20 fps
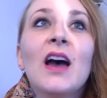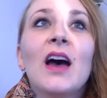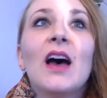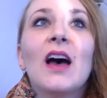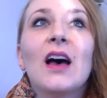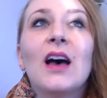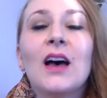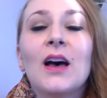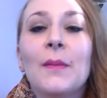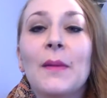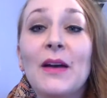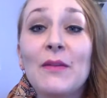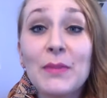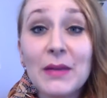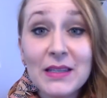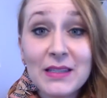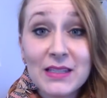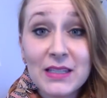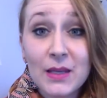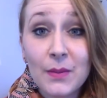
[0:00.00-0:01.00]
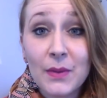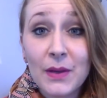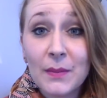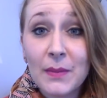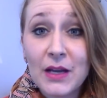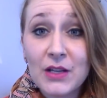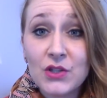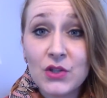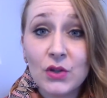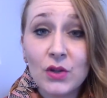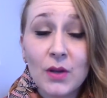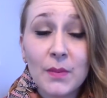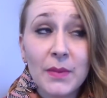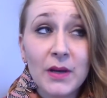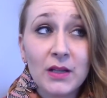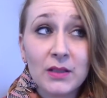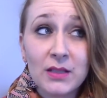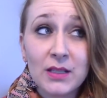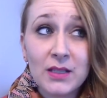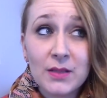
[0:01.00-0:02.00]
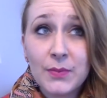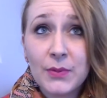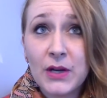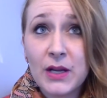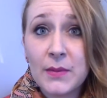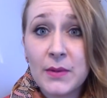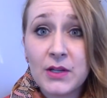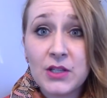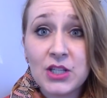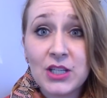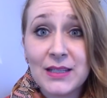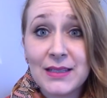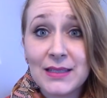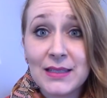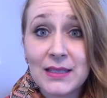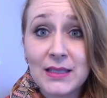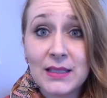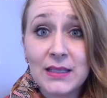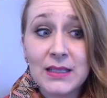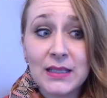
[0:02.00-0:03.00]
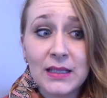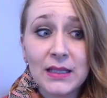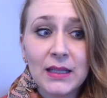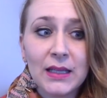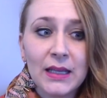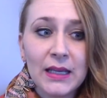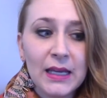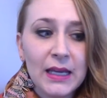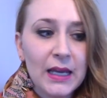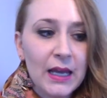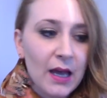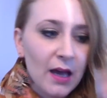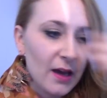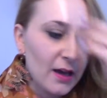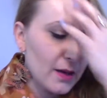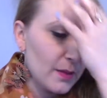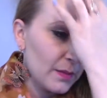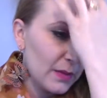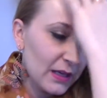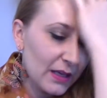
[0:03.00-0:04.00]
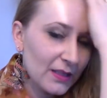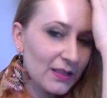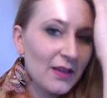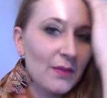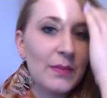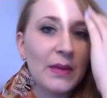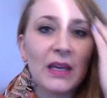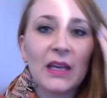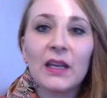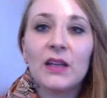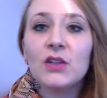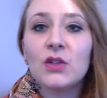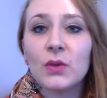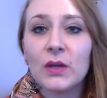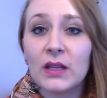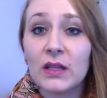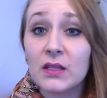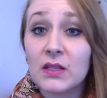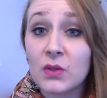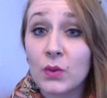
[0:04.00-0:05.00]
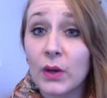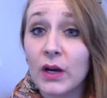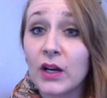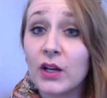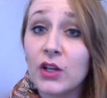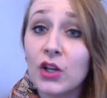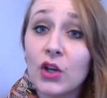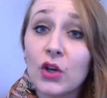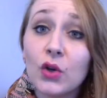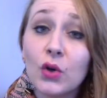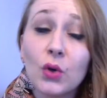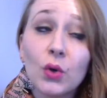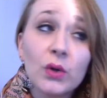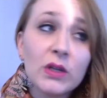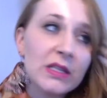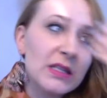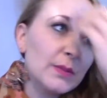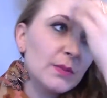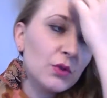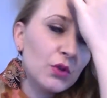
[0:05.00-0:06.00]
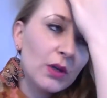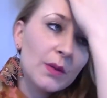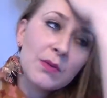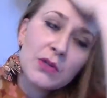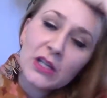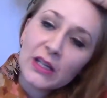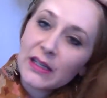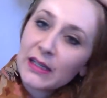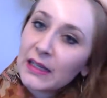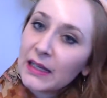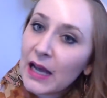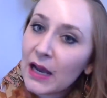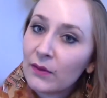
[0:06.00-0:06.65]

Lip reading: I've been skipping my Julep boxes pretty much consistently because I've been doing the Square Hue subscription.